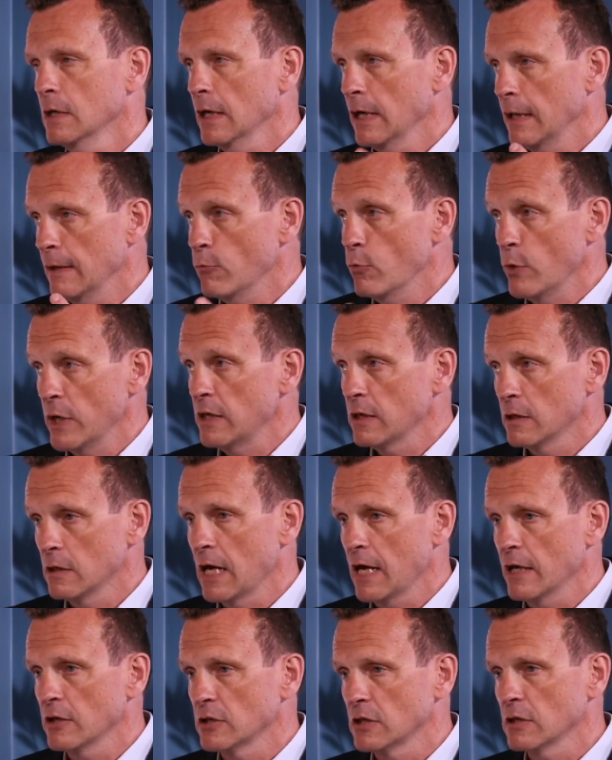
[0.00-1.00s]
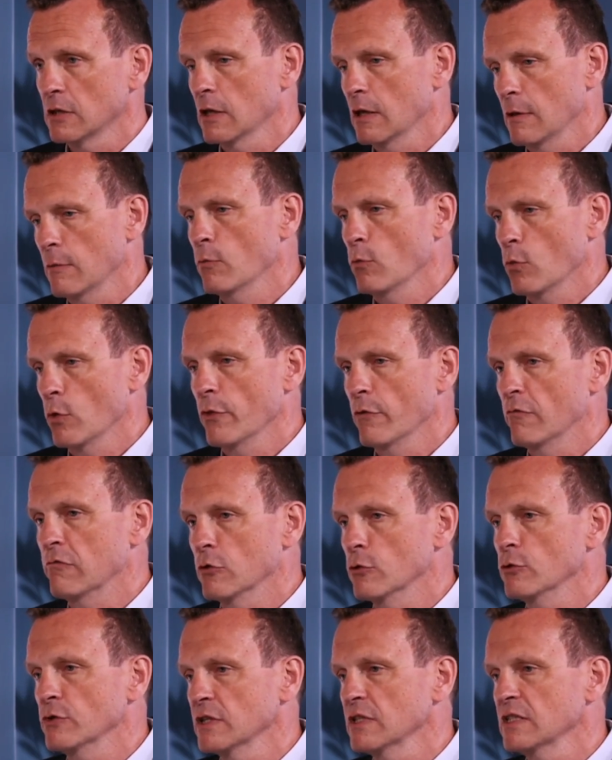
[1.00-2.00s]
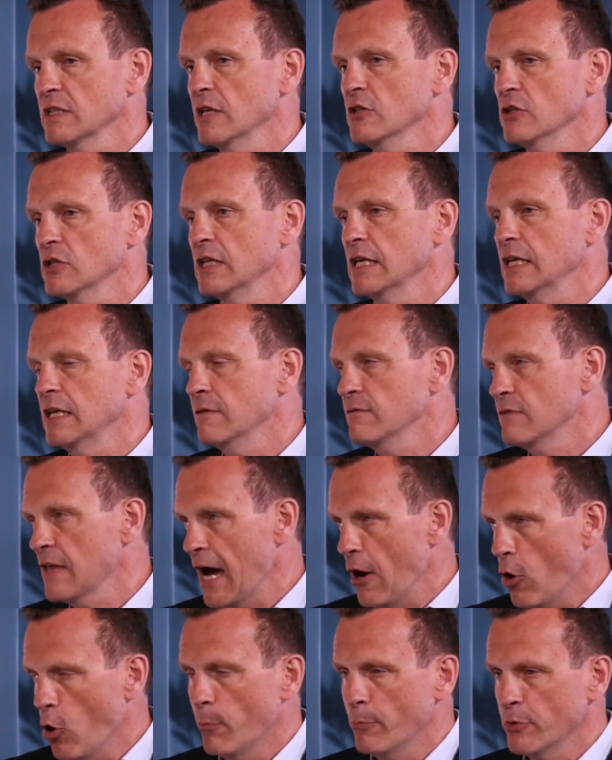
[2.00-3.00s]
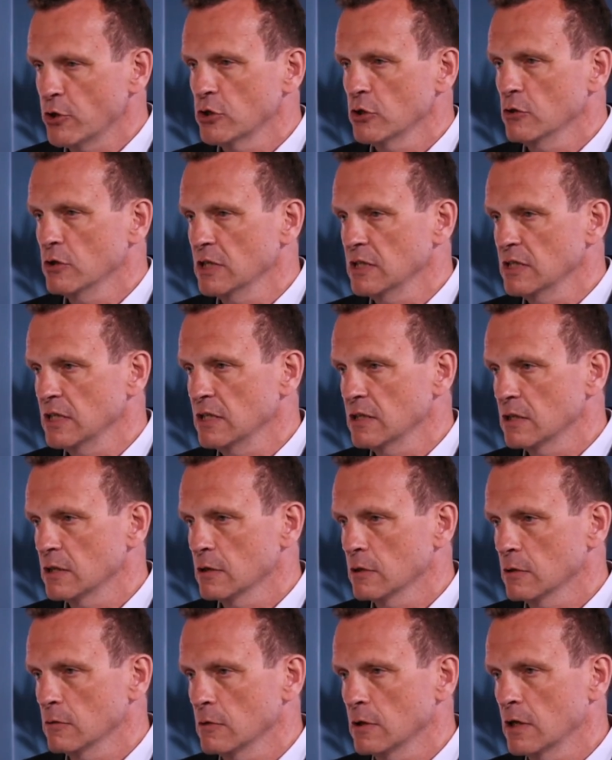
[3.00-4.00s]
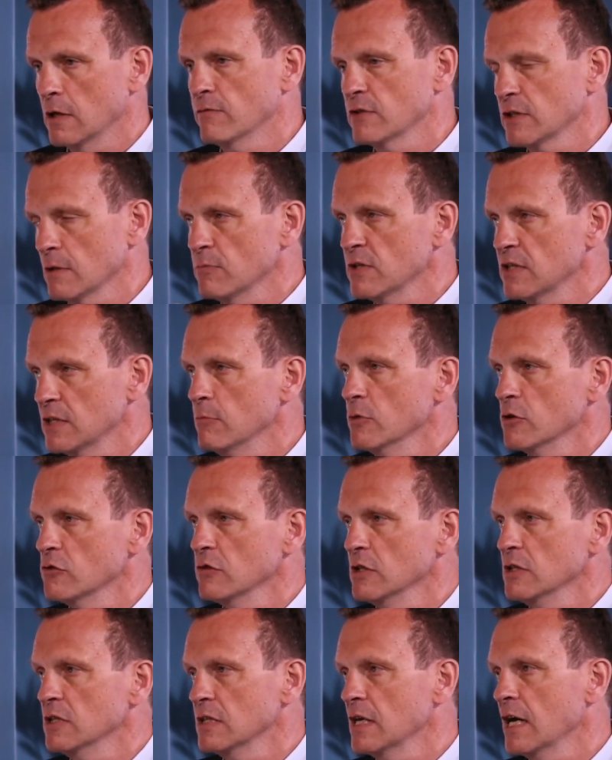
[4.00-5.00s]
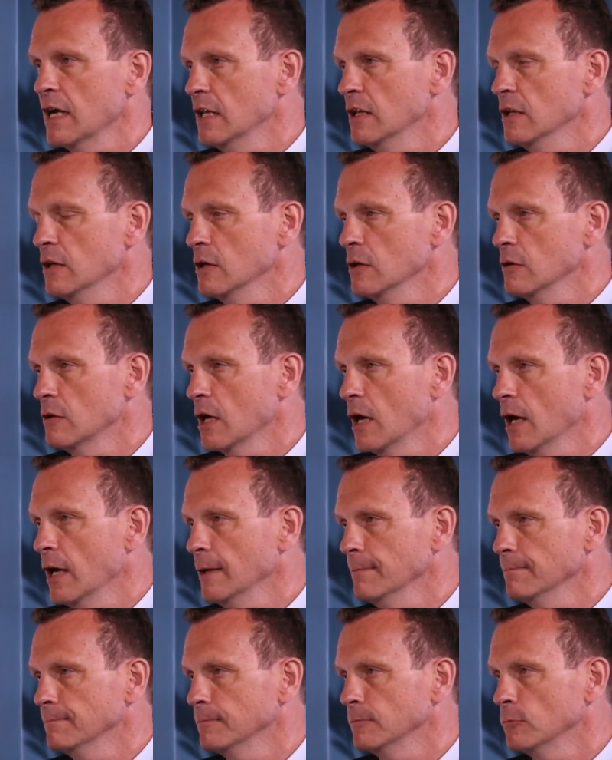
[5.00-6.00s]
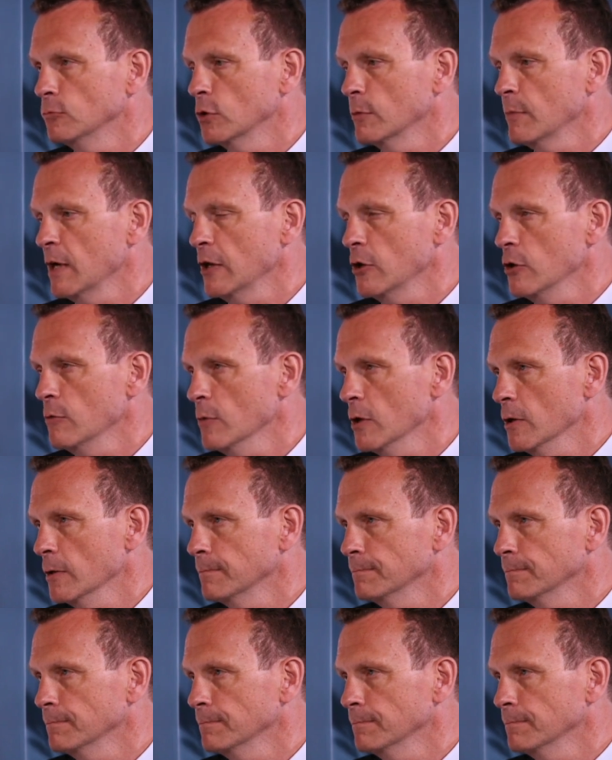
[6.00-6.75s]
And we can actually, what the rules essentially give that opportunity to give some symmetry to that in the UK. What about you, Mark?